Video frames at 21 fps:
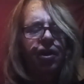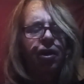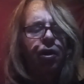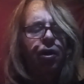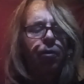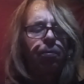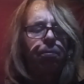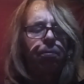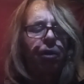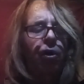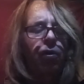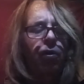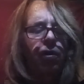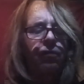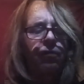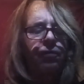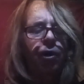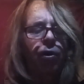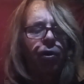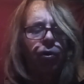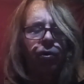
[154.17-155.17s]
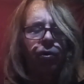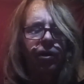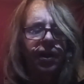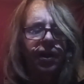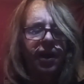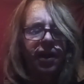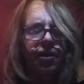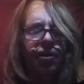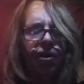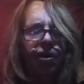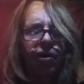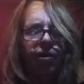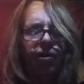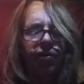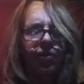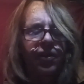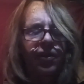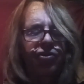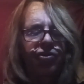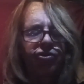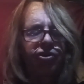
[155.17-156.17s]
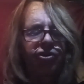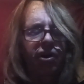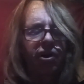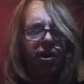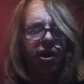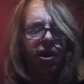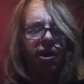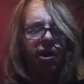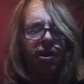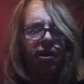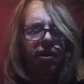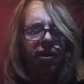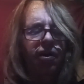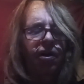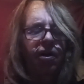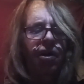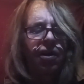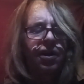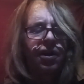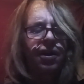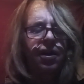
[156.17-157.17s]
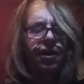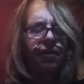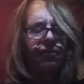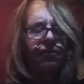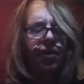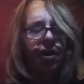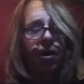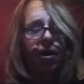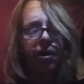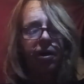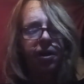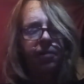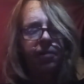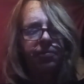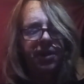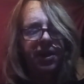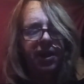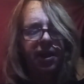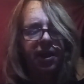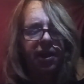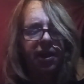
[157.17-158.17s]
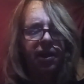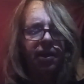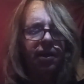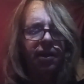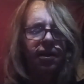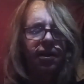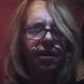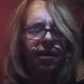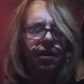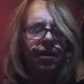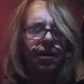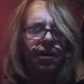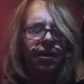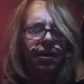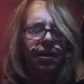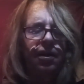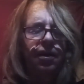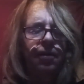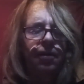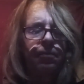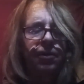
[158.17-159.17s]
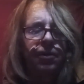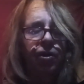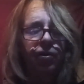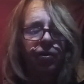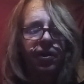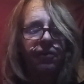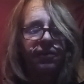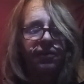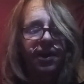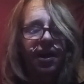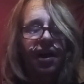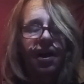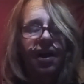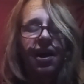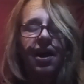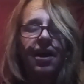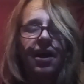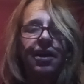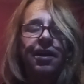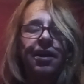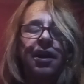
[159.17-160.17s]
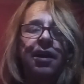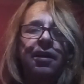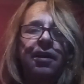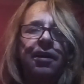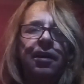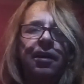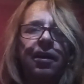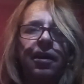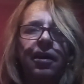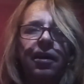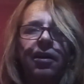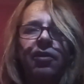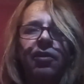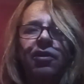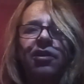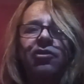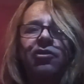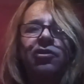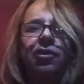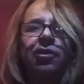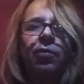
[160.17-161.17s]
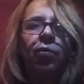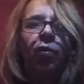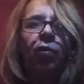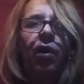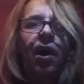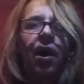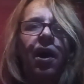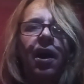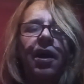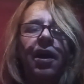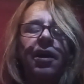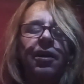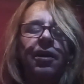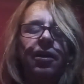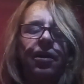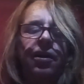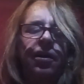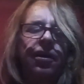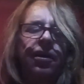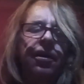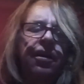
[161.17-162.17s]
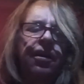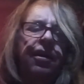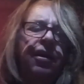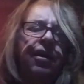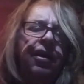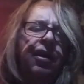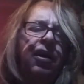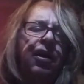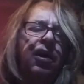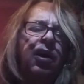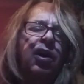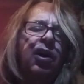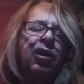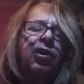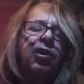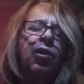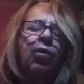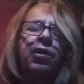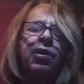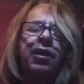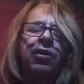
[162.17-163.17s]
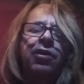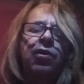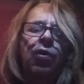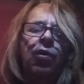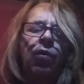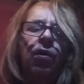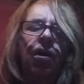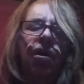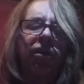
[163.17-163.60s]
Bowl of oak and earthen jar, honey of the honey bee, milk of kine and Grecian wine, golden corn